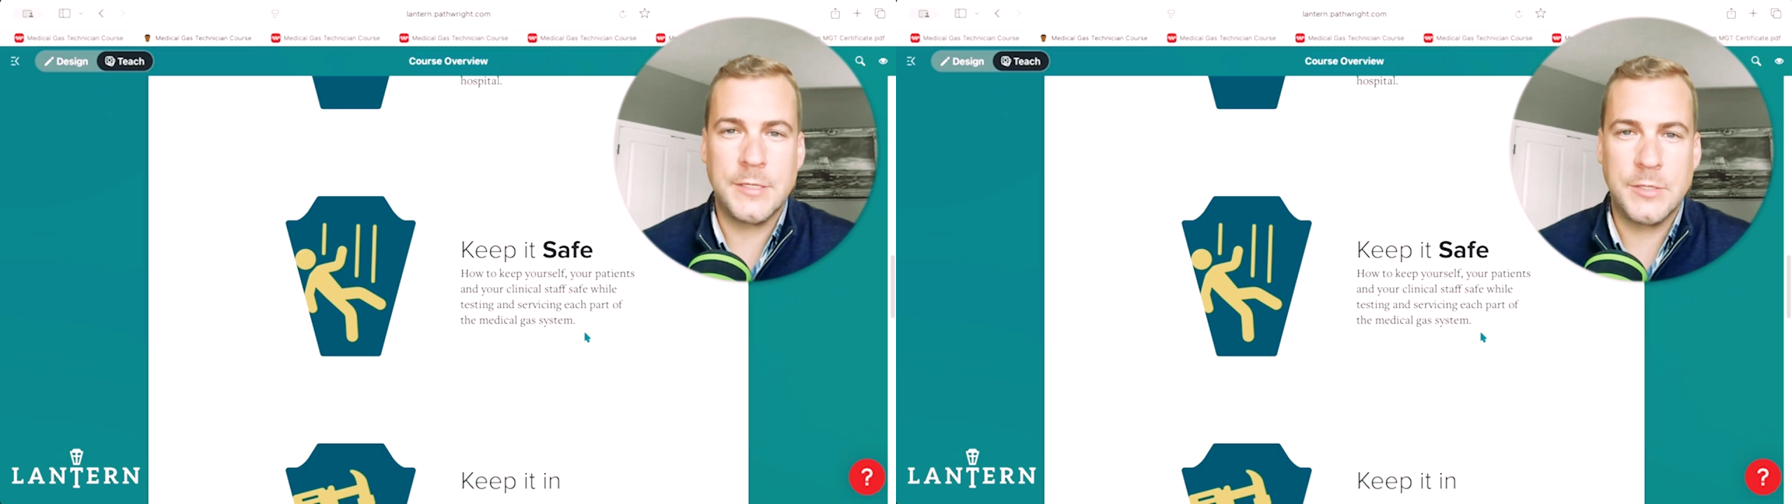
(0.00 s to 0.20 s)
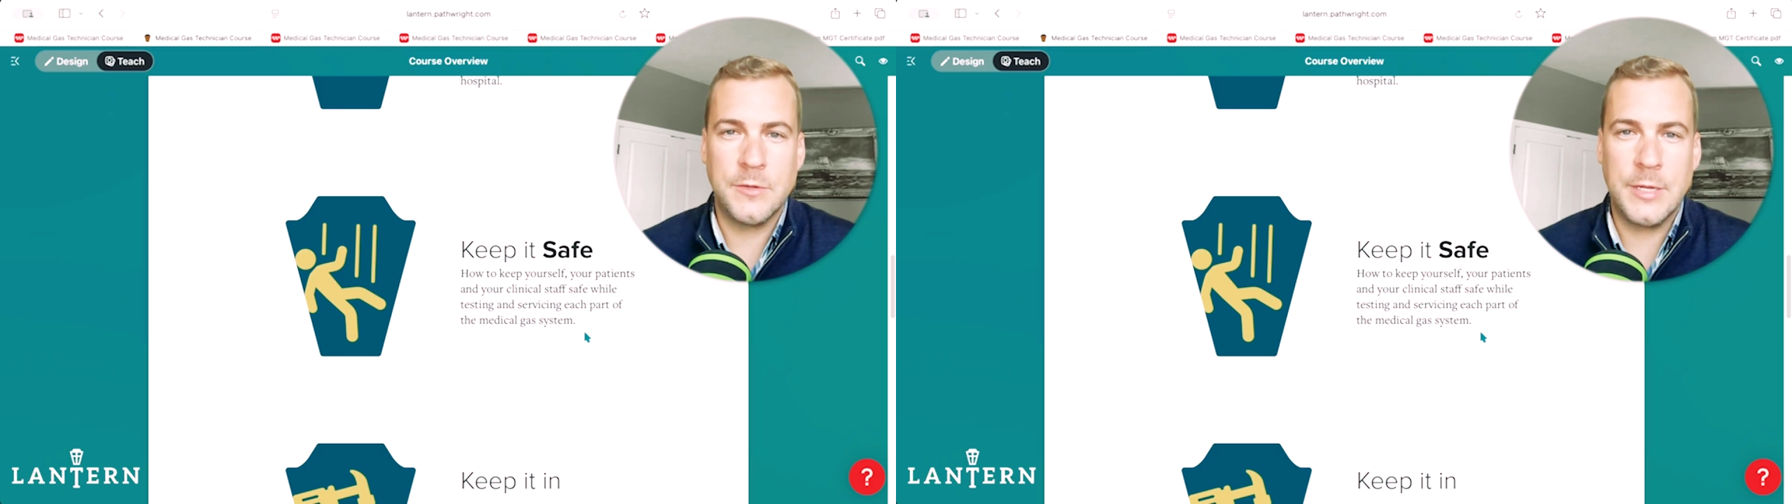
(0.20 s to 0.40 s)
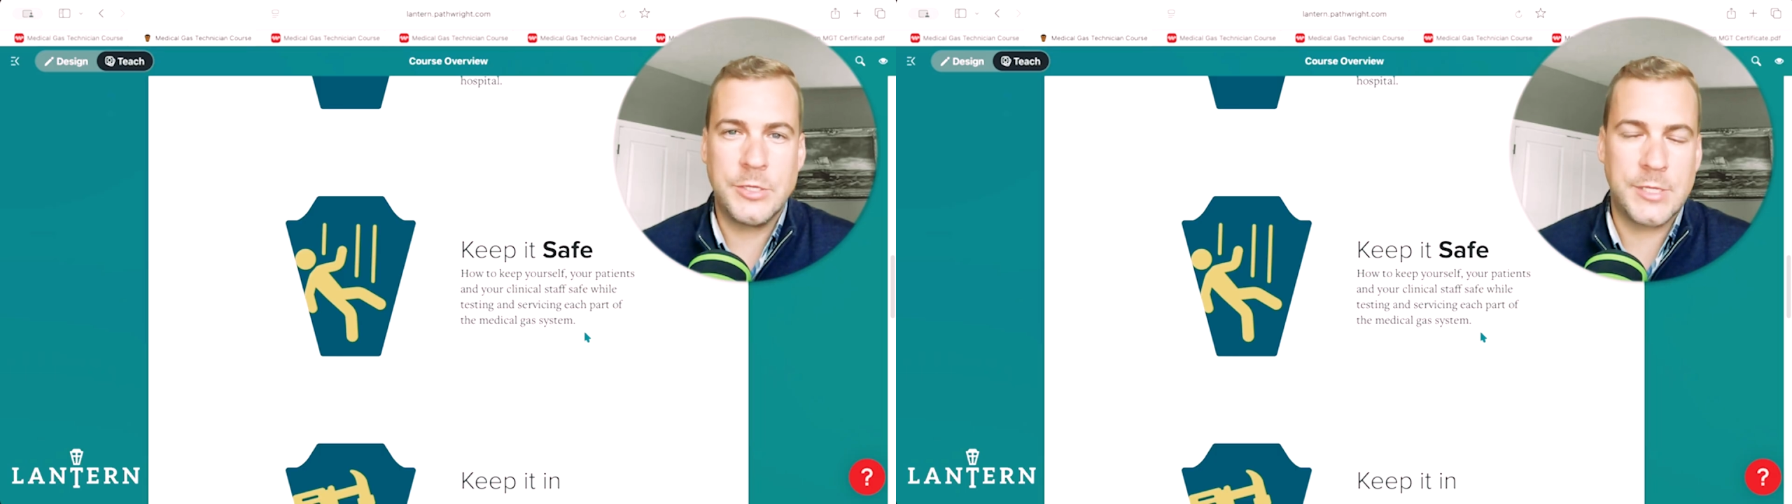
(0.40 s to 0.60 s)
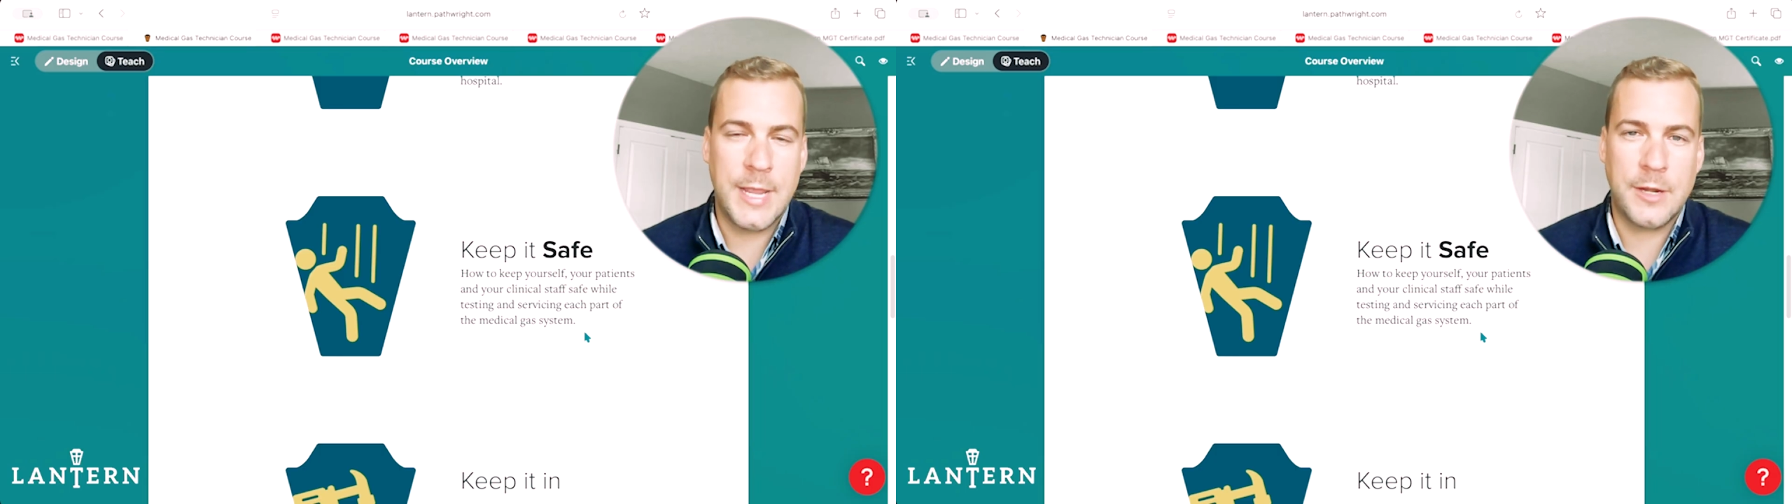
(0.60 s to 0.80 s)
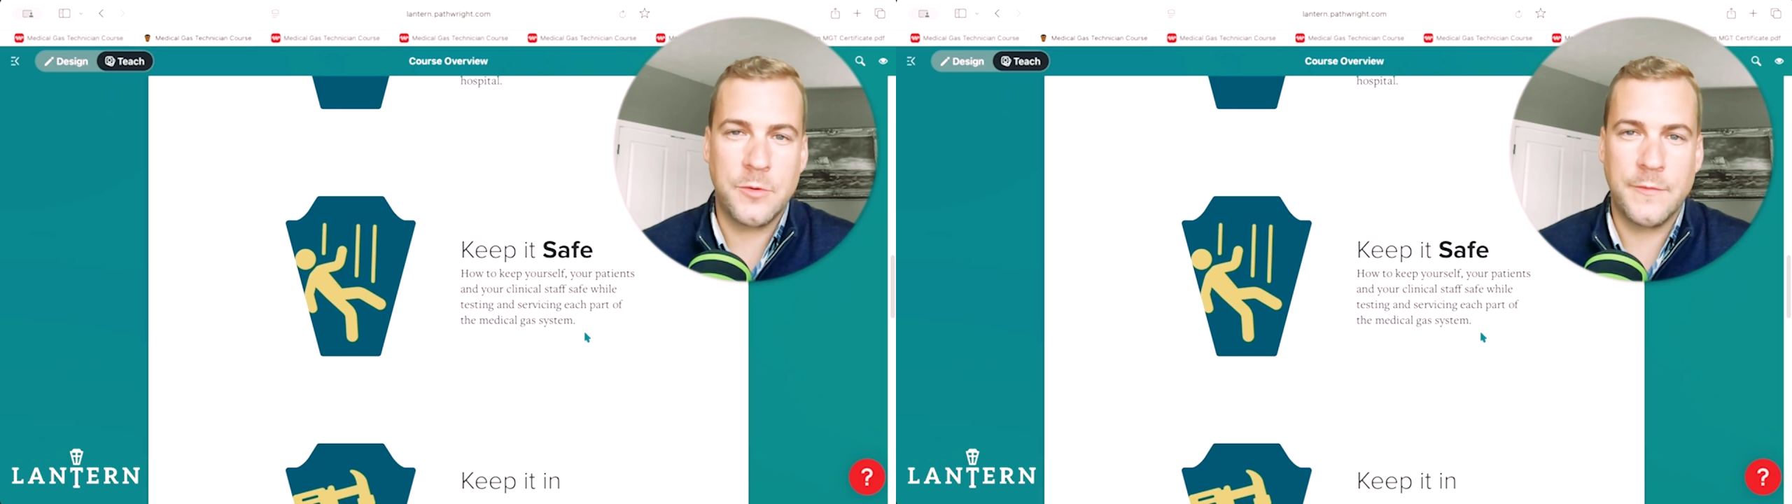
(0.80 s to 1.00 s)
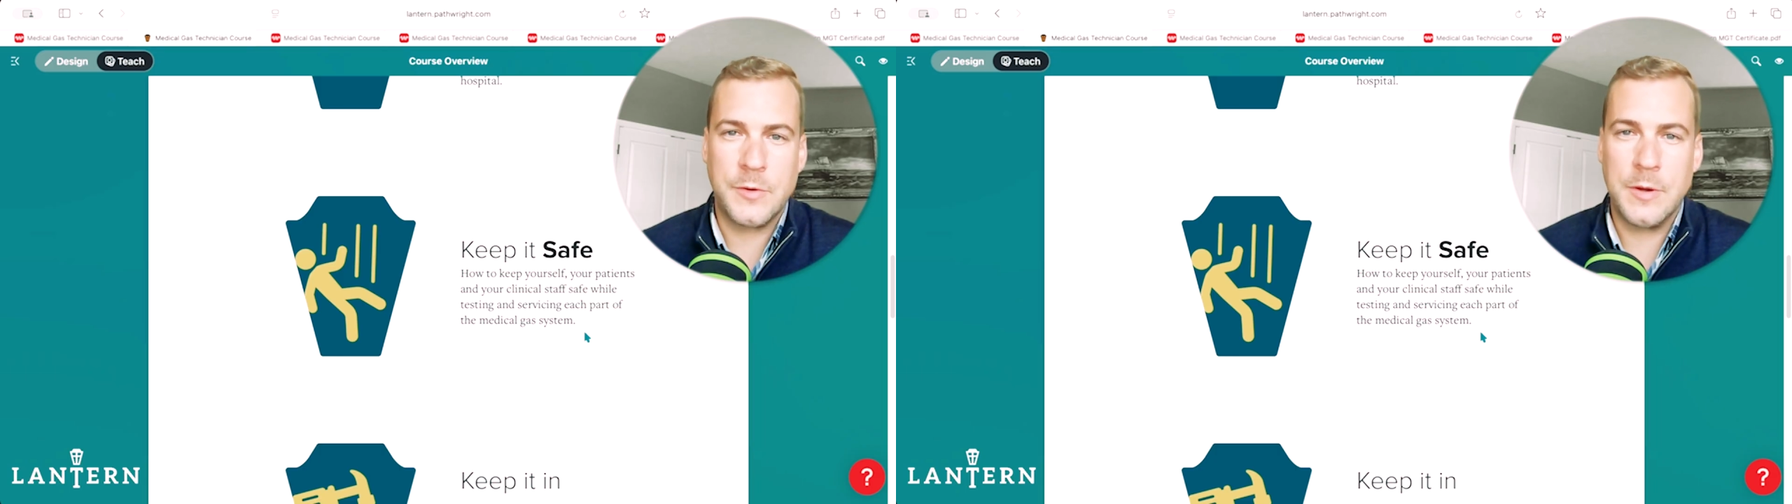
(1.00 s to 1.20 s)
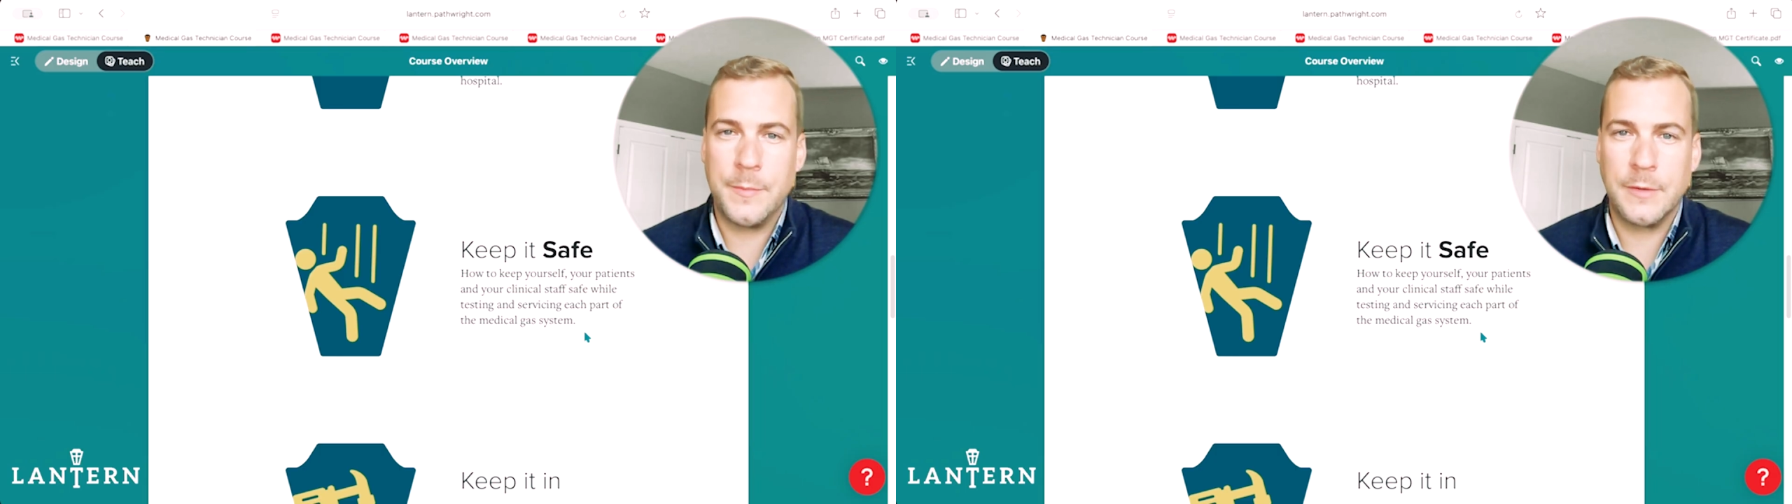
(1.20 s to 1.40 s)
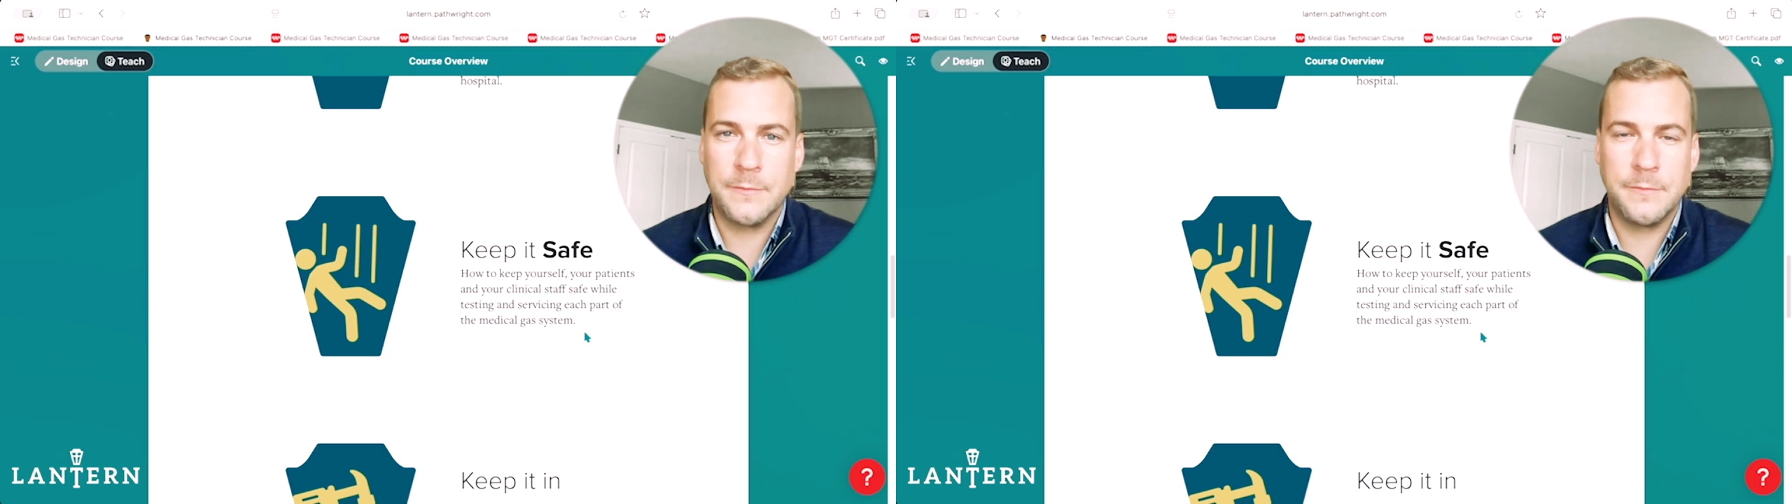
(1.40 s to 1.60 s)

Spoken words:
to each category of equipment.